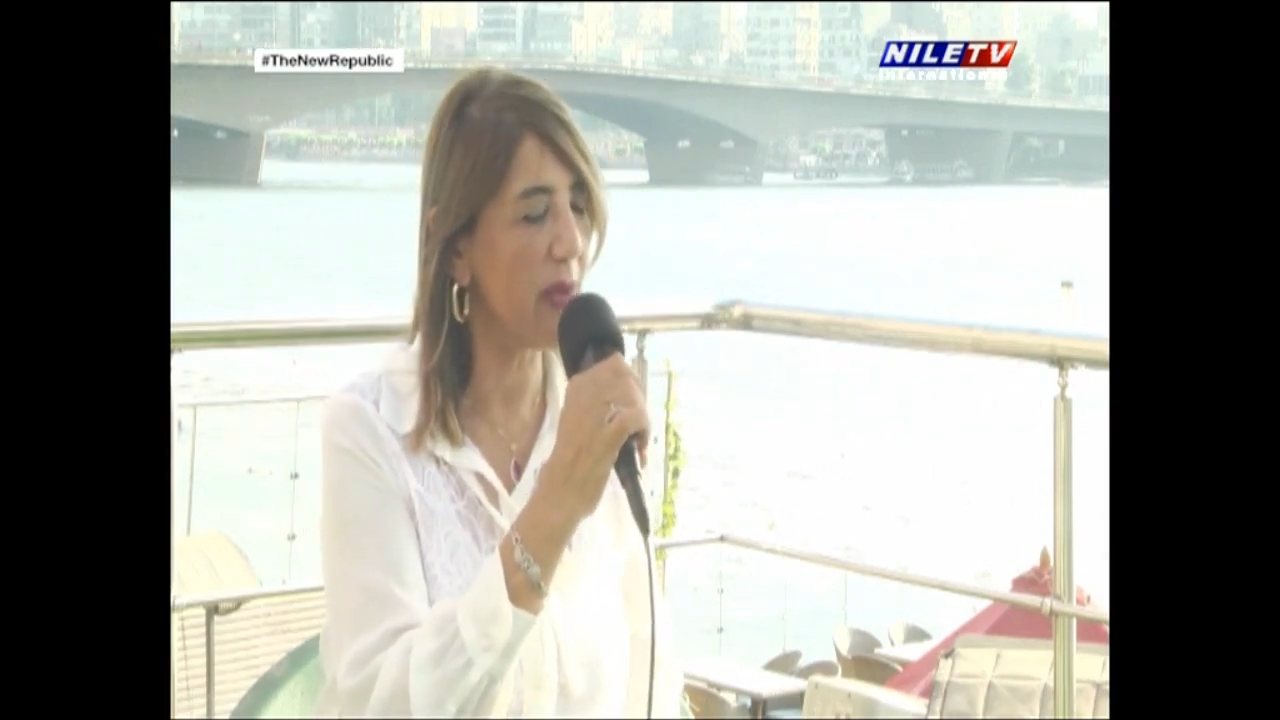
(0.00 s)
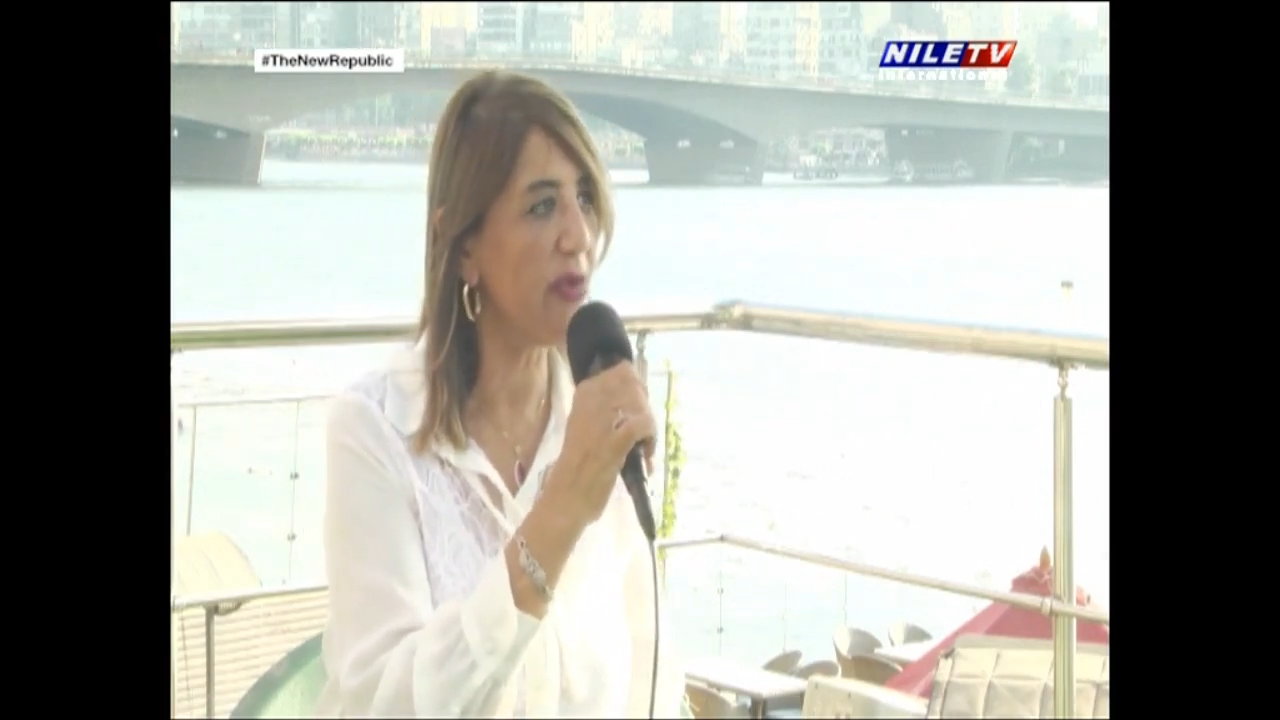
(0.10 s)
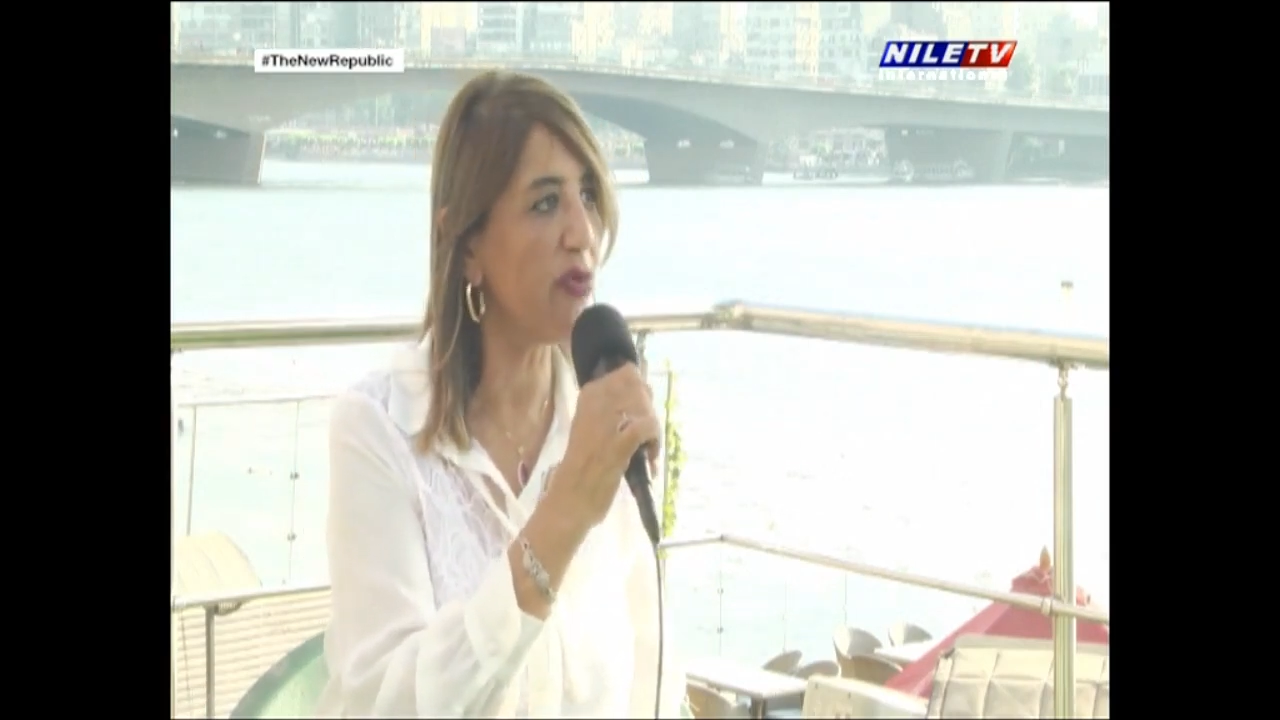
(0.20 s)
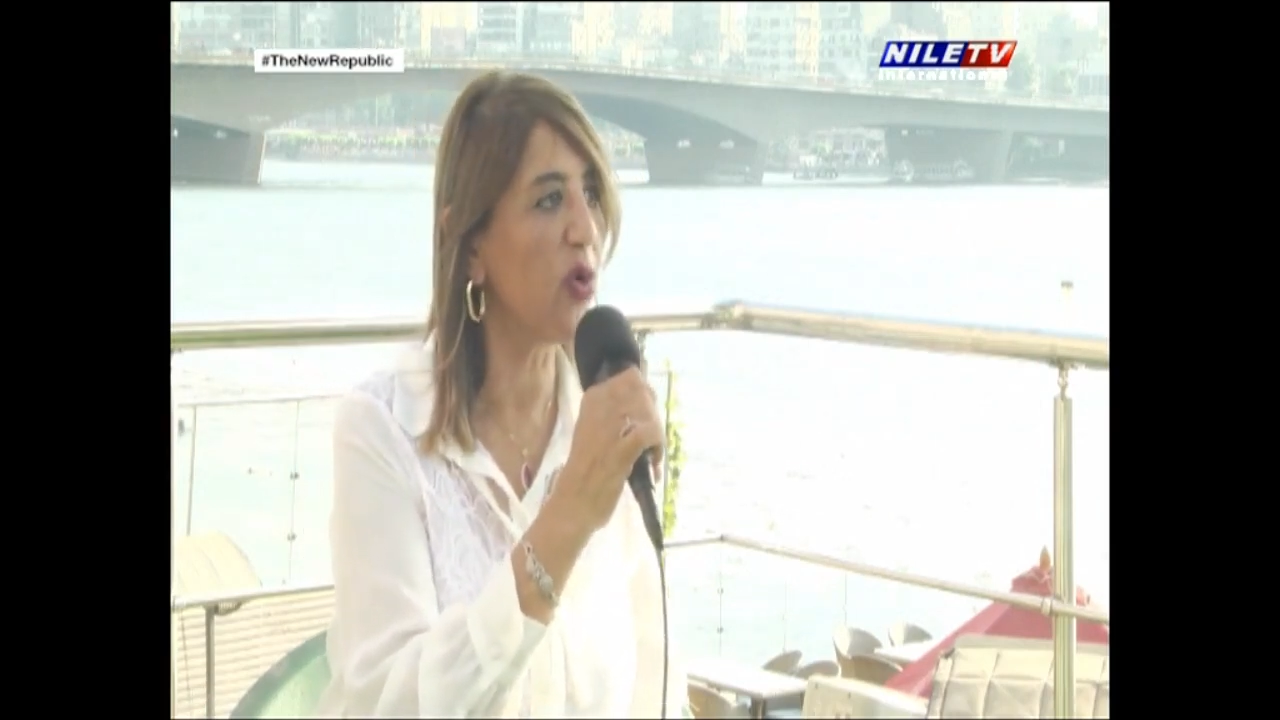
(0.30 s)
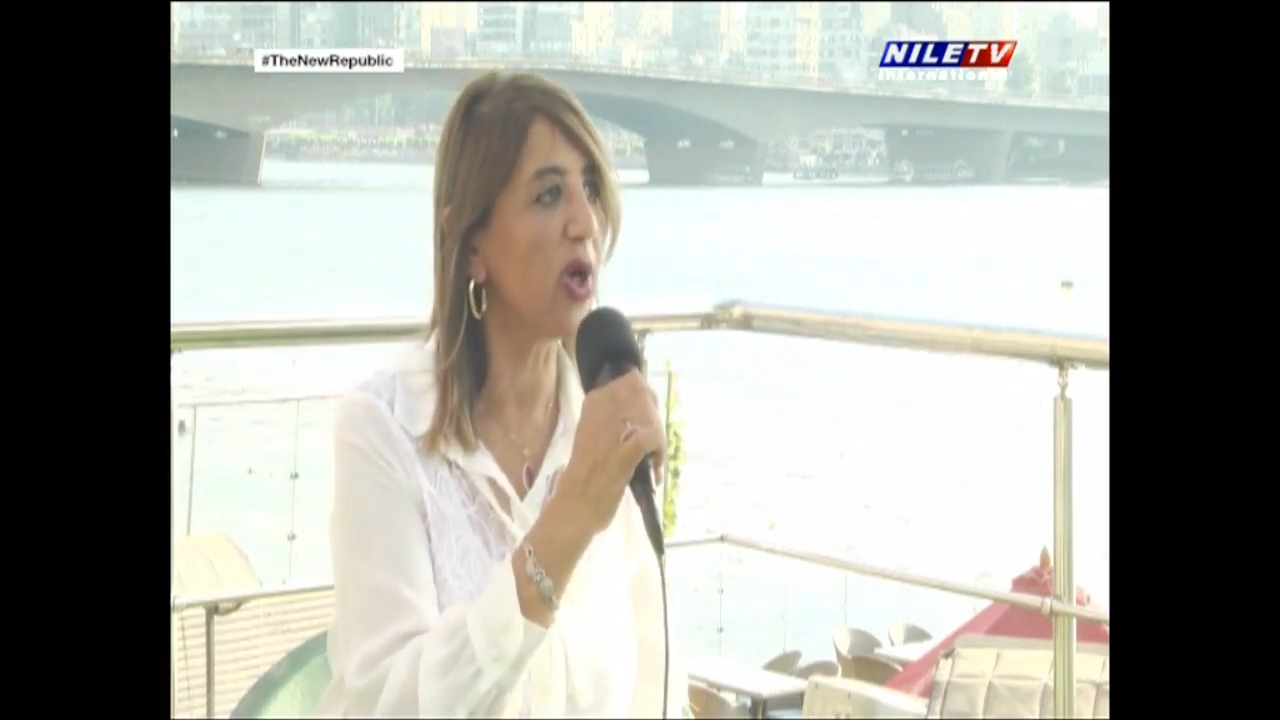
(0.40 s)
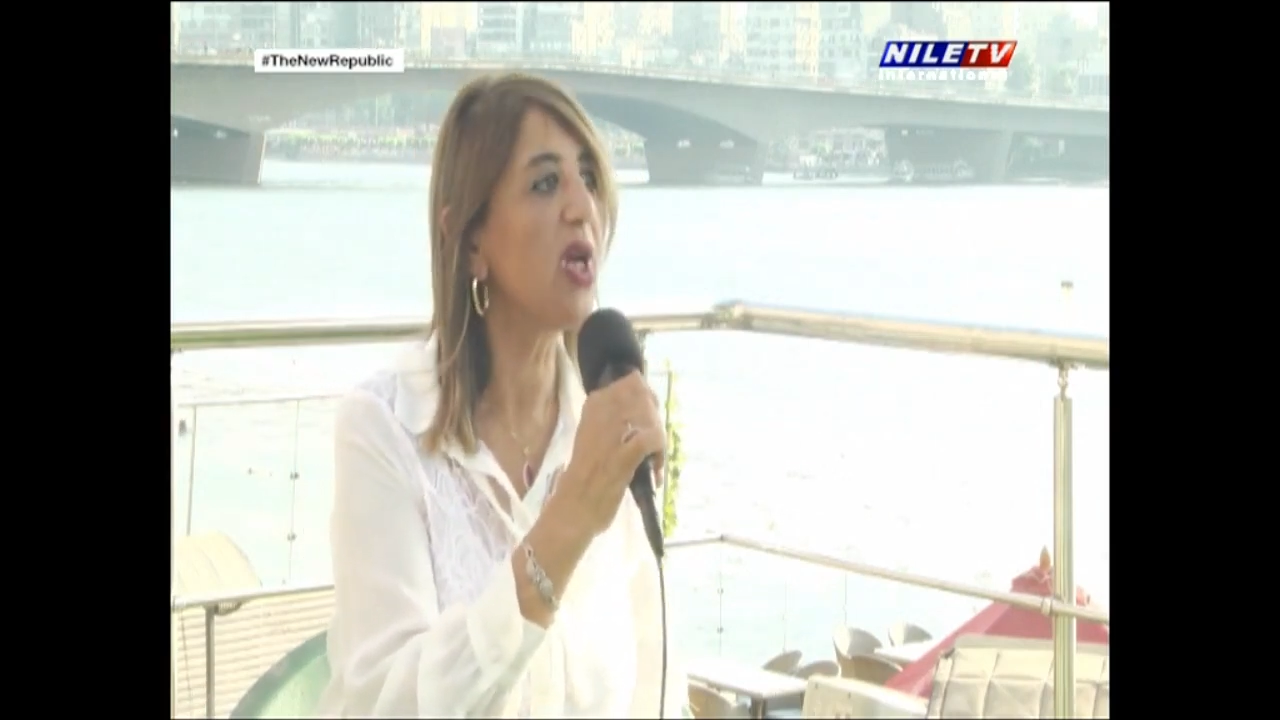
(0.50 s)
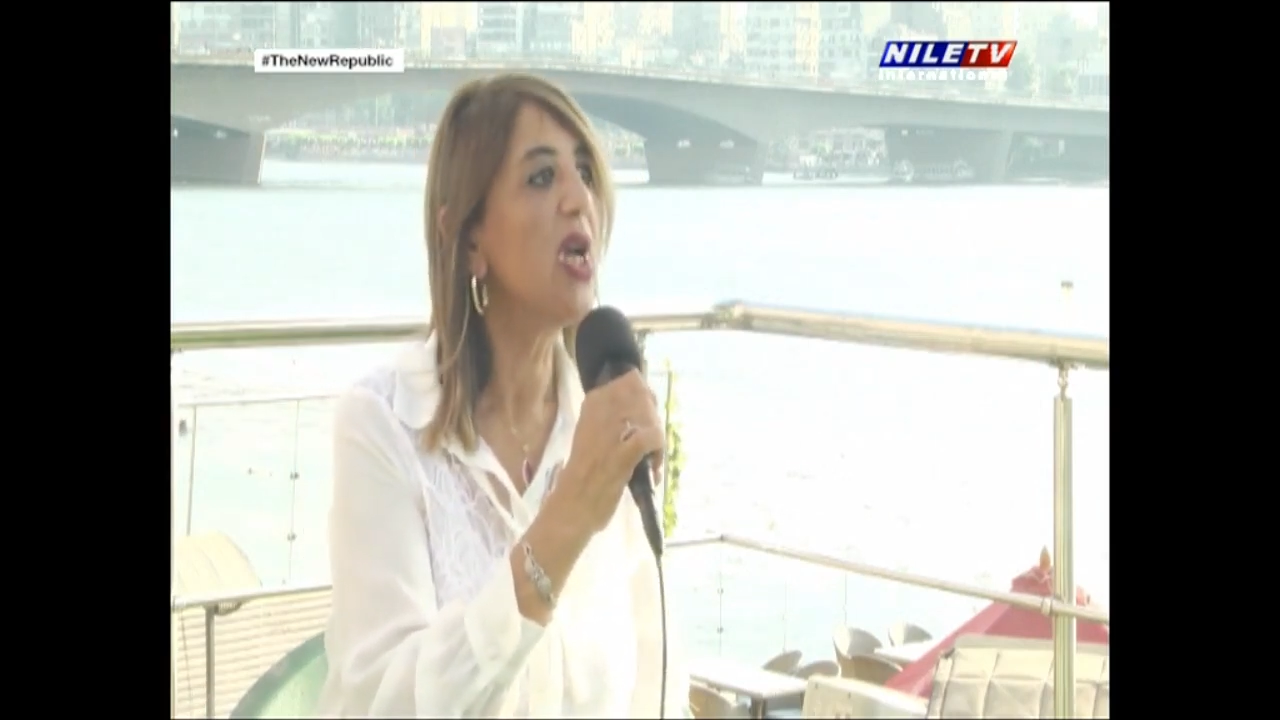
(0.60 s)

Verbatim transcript: before.